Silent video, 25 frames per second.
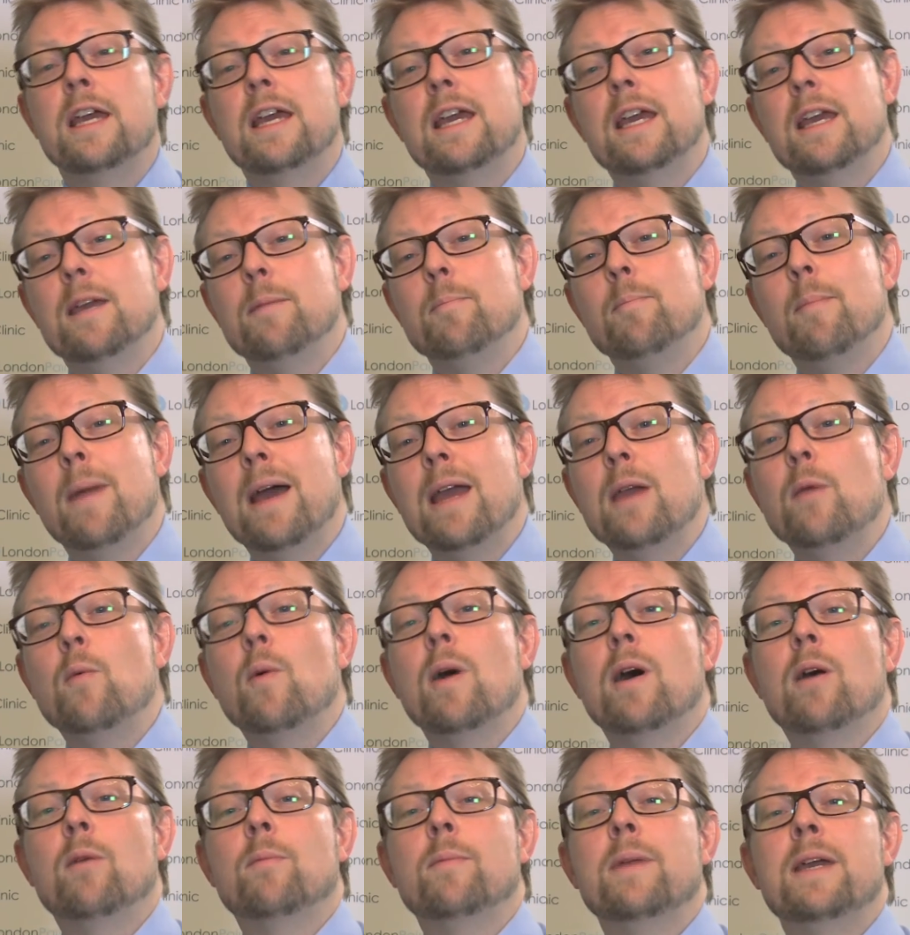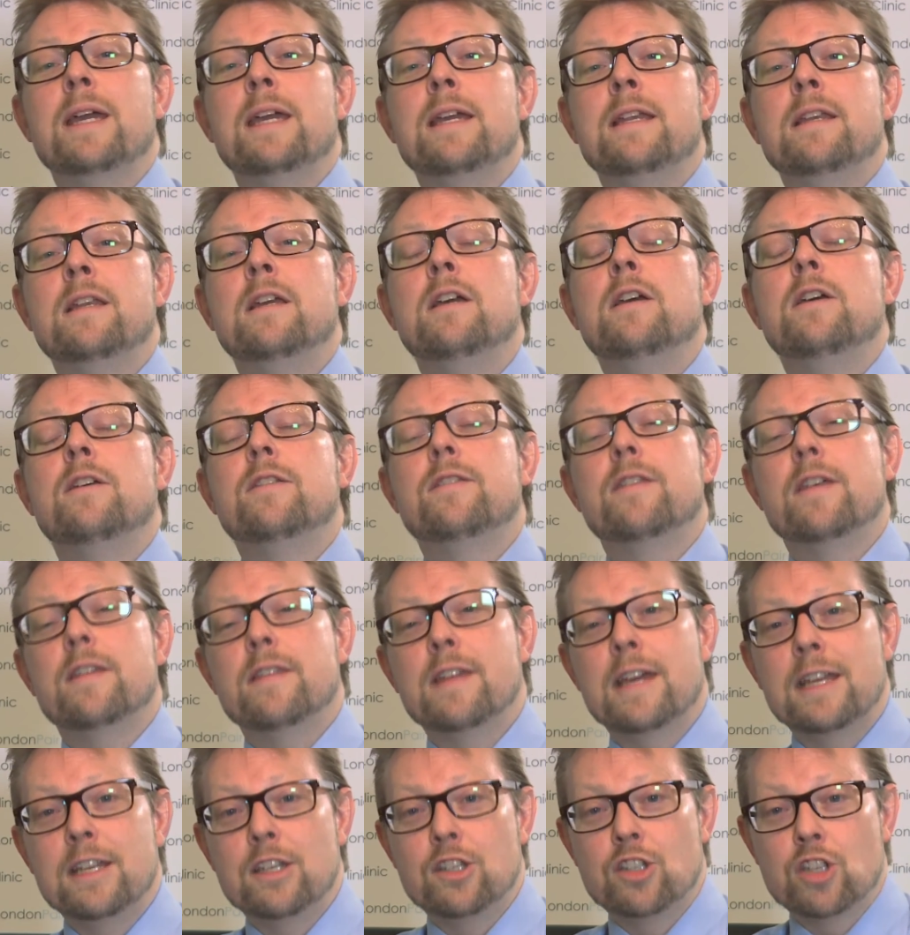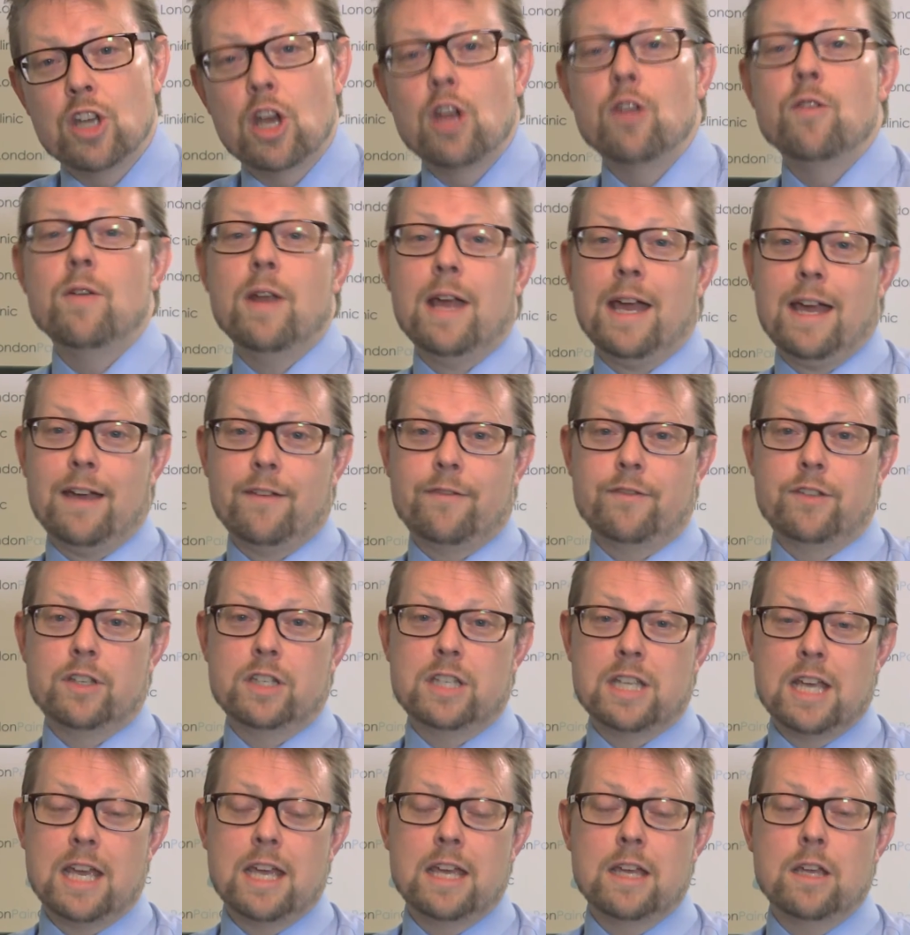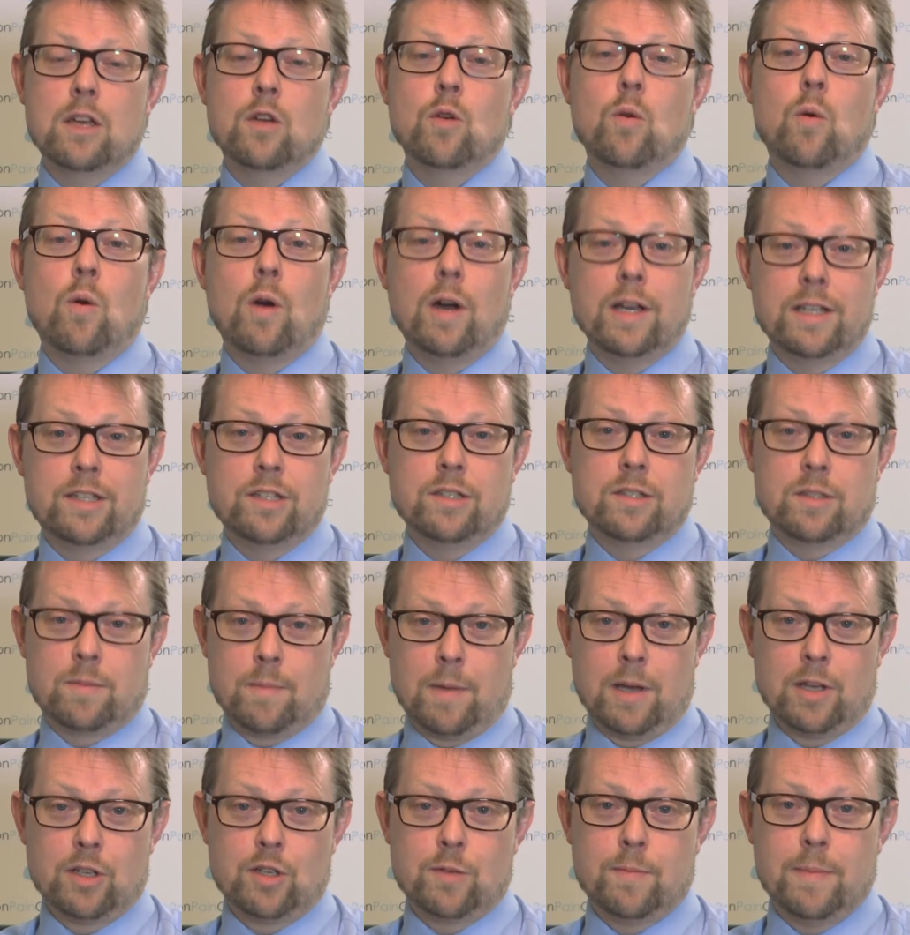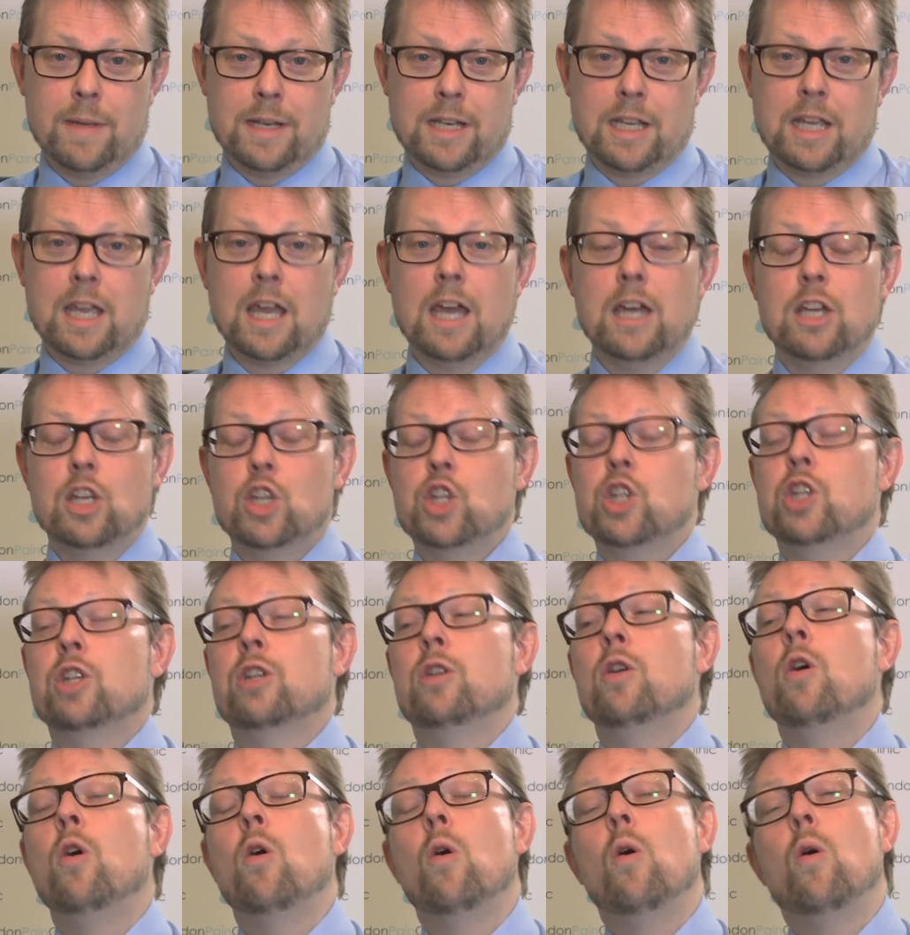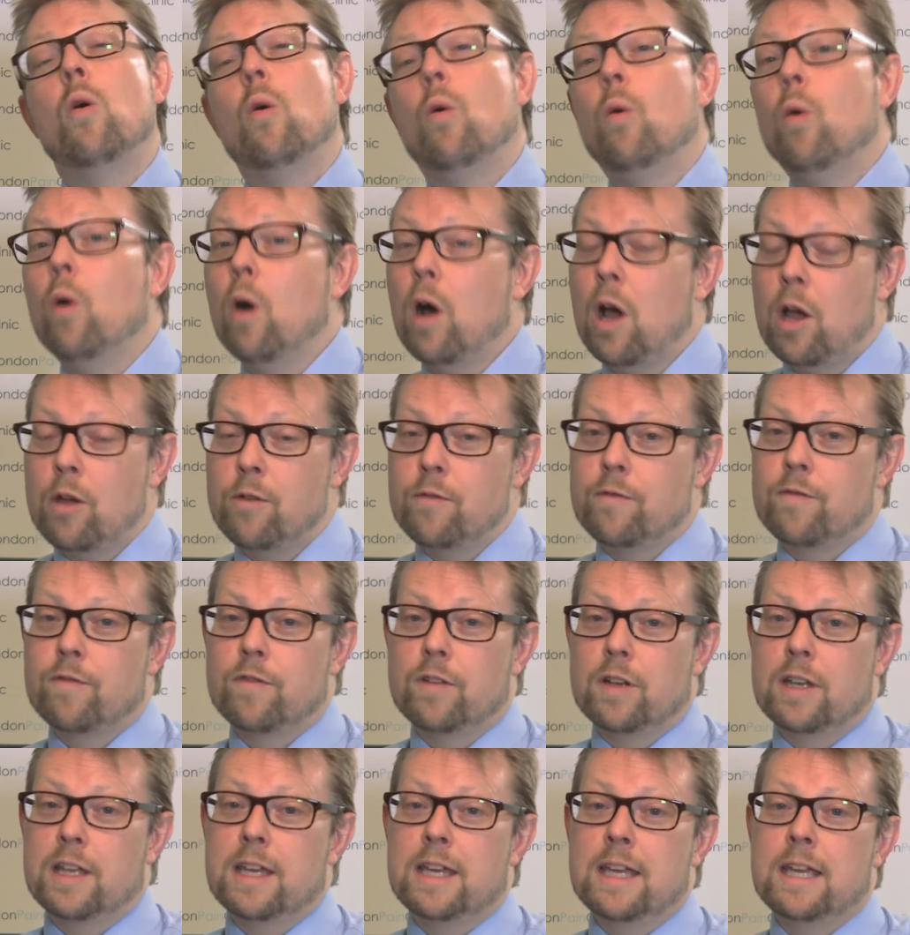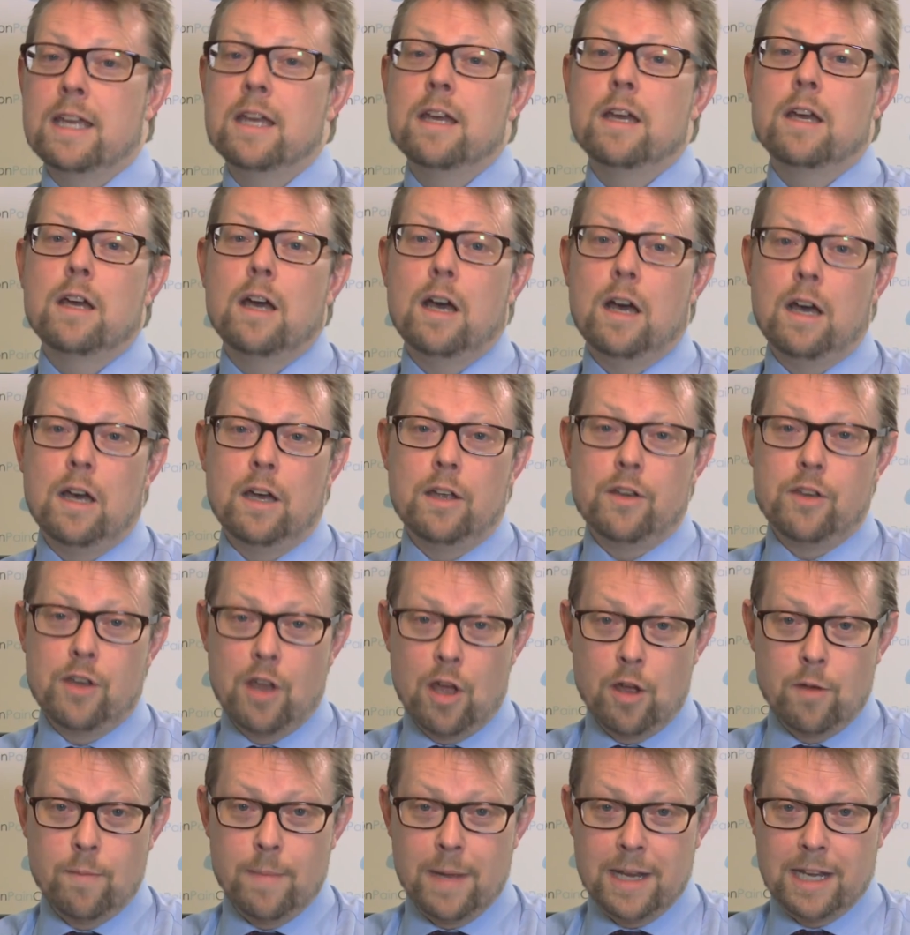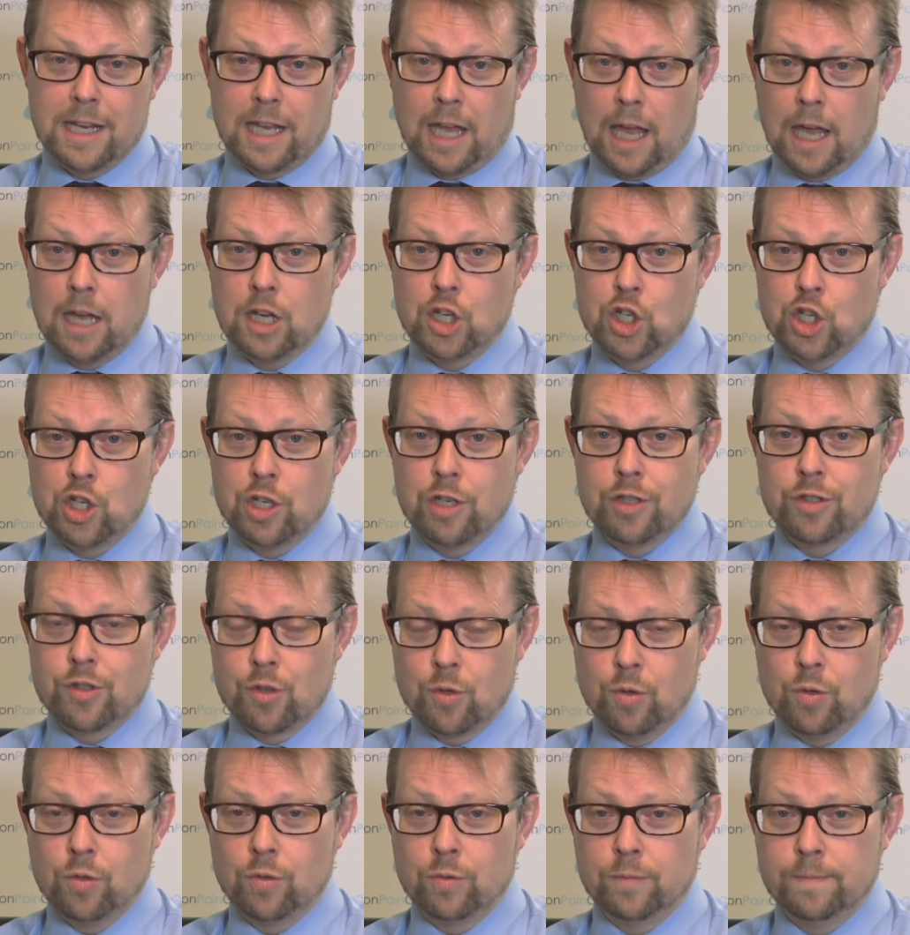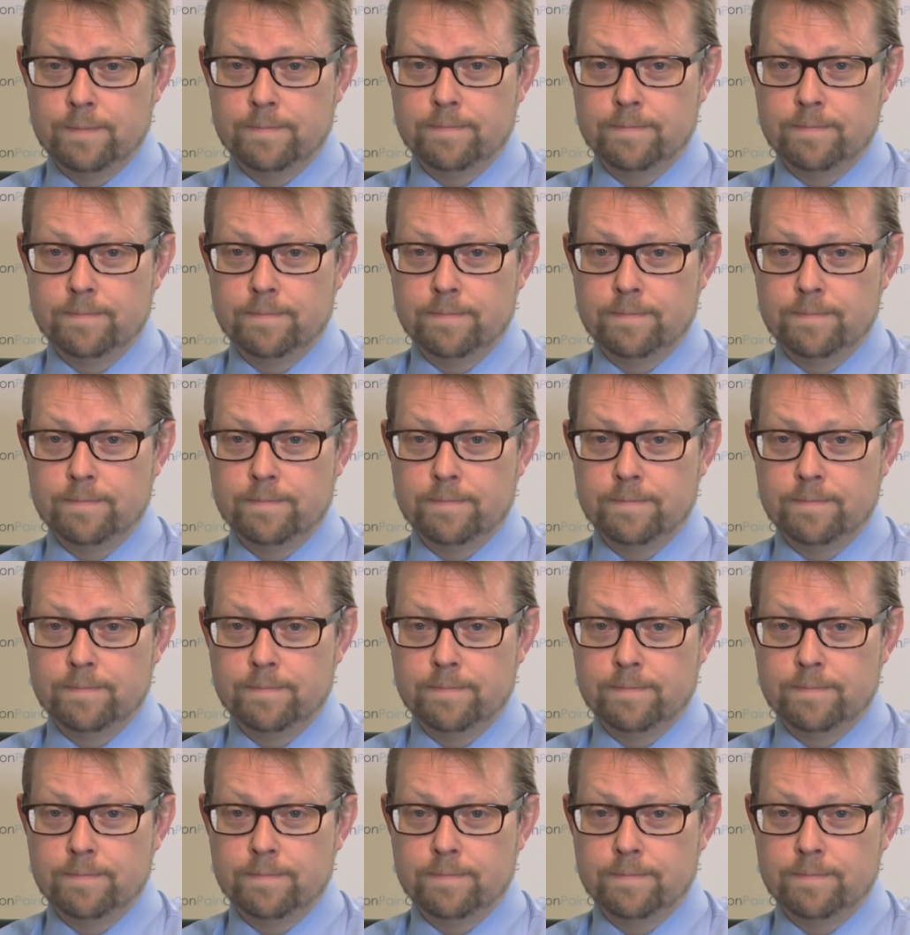it may well mean that they don't have to take quite as much medication, or hopefully no medication at all.